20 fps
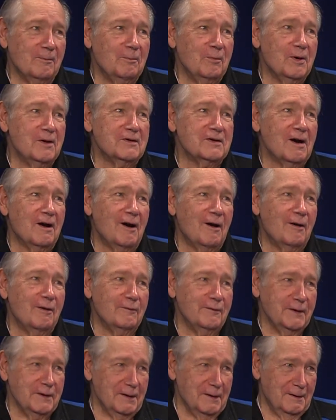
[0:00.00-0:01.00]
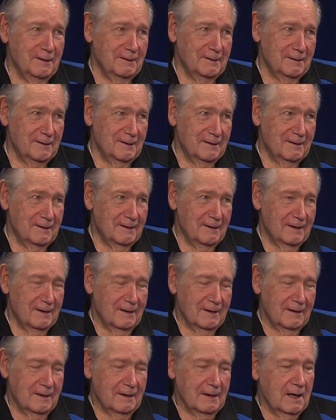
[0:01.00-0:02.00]
him Prince Harvey. Har-
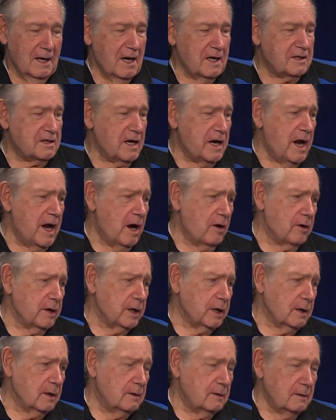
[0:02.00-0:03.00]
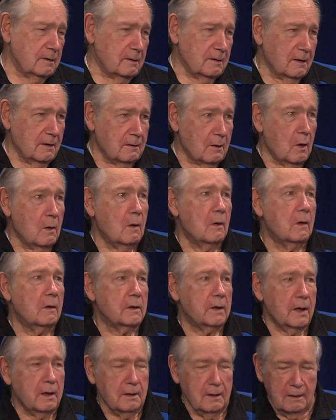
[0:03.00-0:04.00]
it's Harry. Oh,
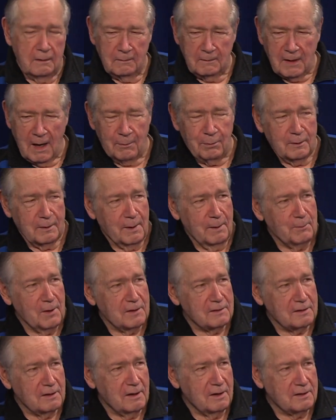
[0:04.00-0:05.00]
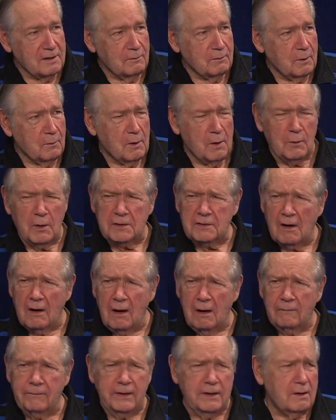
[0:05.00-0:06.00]
okay. And then yeah. a couple of minutes later, I said, well, what's
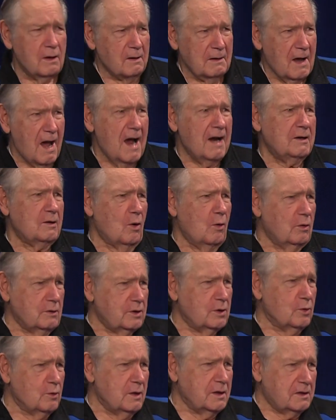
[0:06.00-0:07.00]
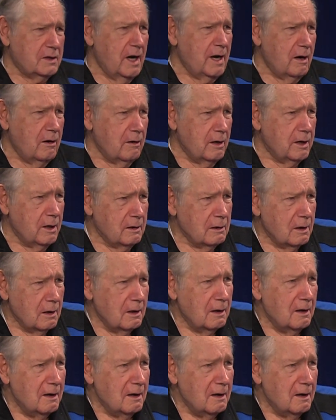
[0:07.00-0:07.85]
Harvey? I told you, it's Harry.